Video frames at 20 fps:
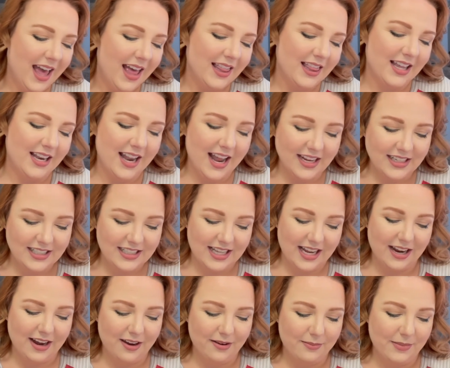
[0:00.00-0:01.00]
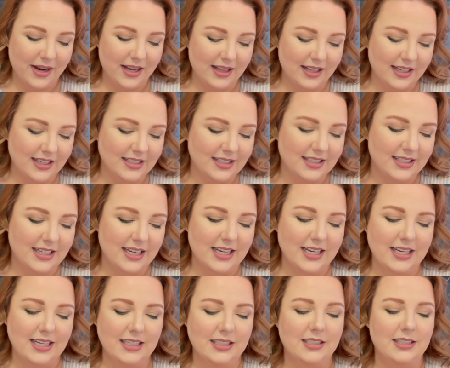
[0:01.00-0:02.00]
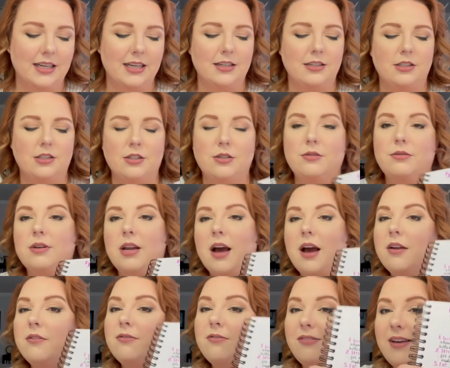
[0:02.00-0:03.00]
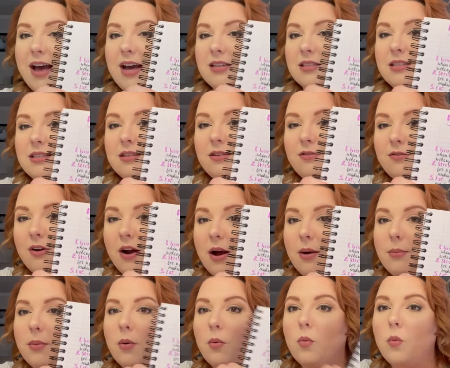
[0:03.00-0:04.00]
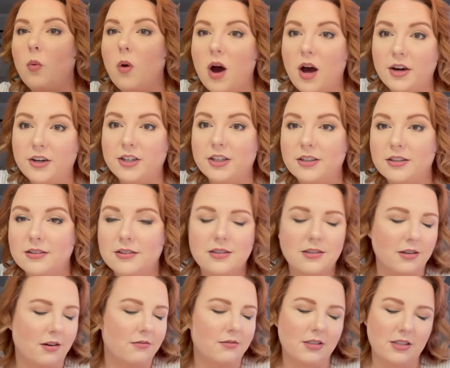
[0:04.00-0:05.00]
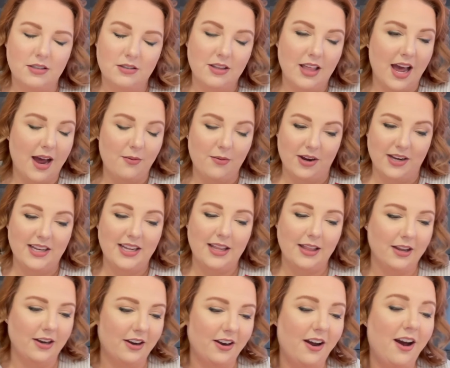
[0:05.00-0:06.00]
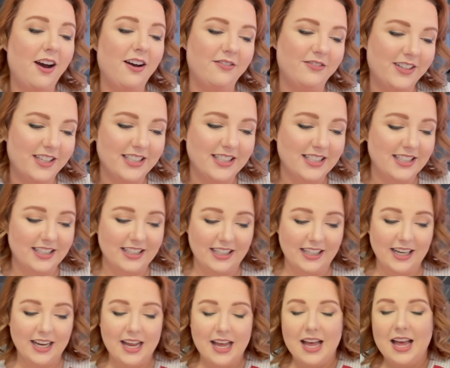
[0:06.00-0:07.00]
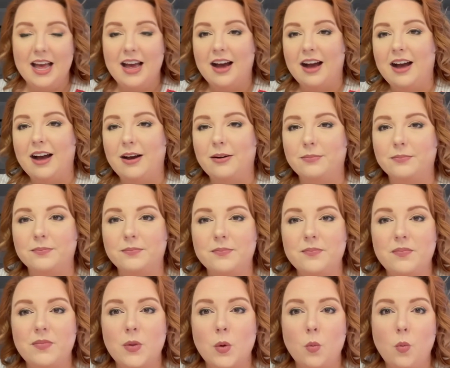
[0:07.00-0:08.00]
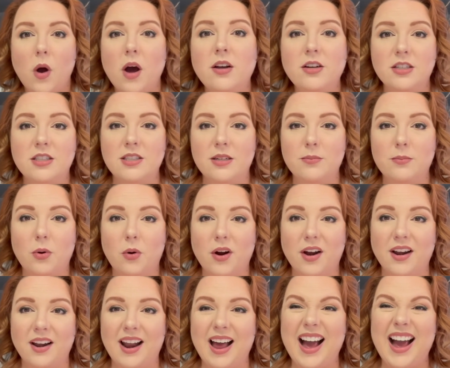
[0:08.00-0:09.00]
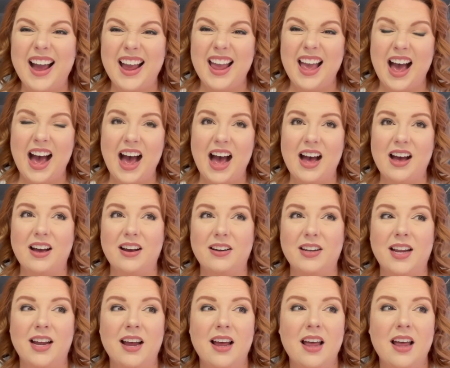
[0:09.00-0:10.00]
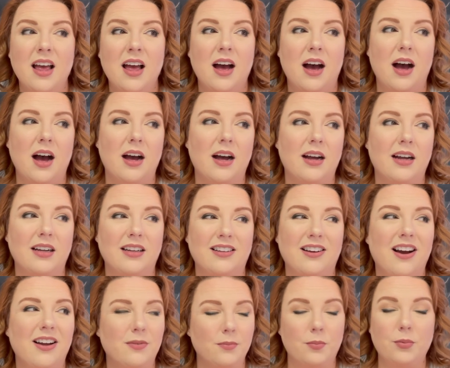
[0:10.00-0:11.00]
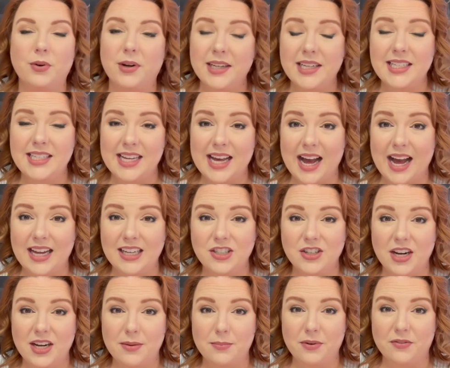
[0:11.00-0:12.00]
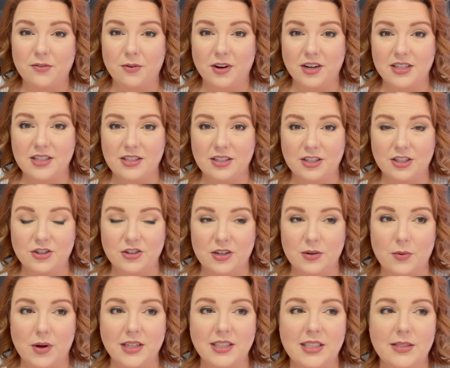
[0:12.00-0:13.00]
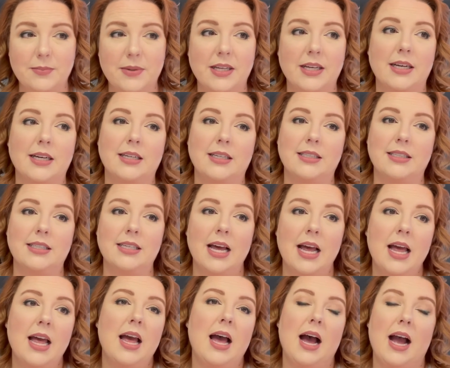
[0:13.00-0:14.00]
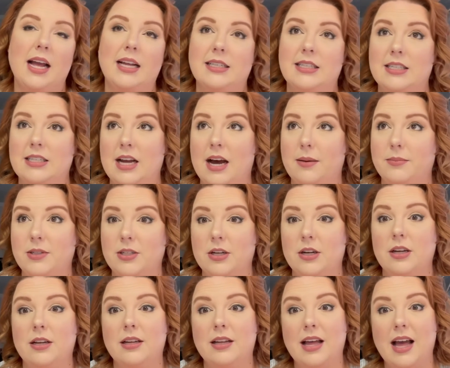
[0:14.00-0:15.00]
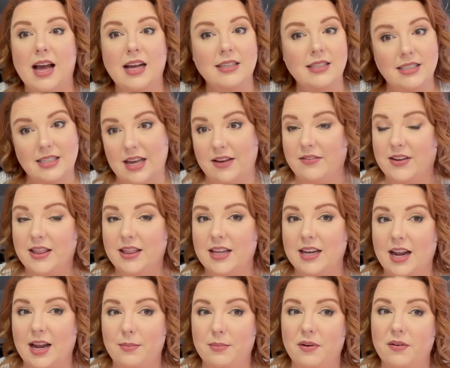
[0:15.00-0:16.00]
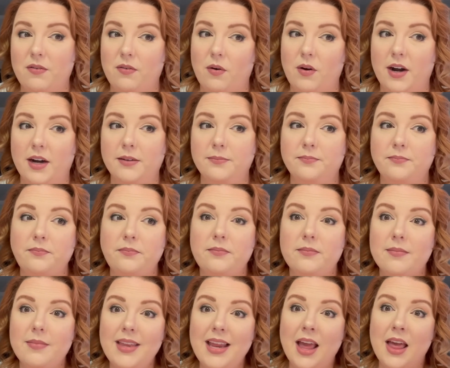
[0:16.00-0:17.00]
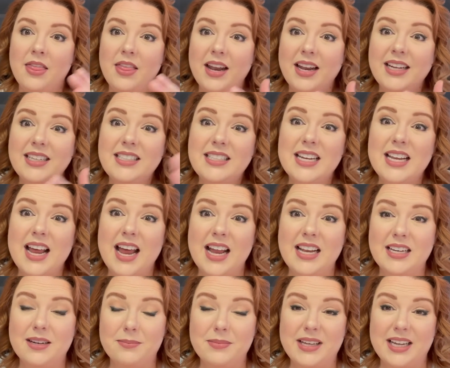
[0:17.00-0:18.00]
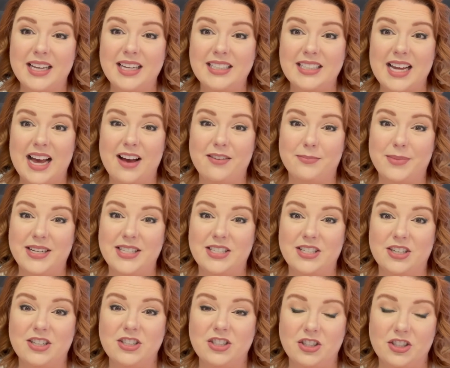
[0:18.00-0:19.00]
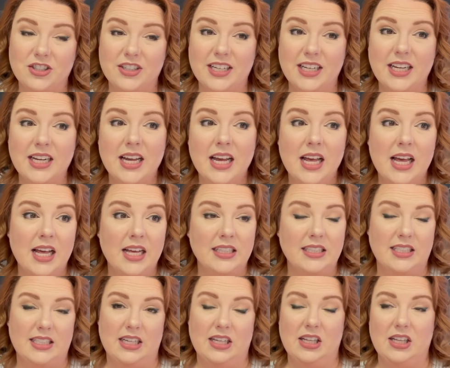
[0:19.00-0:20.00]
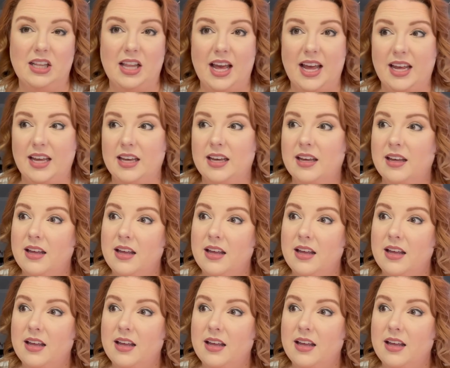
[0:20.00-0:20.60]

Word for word: The next thing on my list is do not fast from water. Don't do that one either, obviously. Um, water is important. I had uh, gotten pretty dehydrated before a surgery once because I had stopped at seven the night before and then I didn't end up getting to have my surgery till like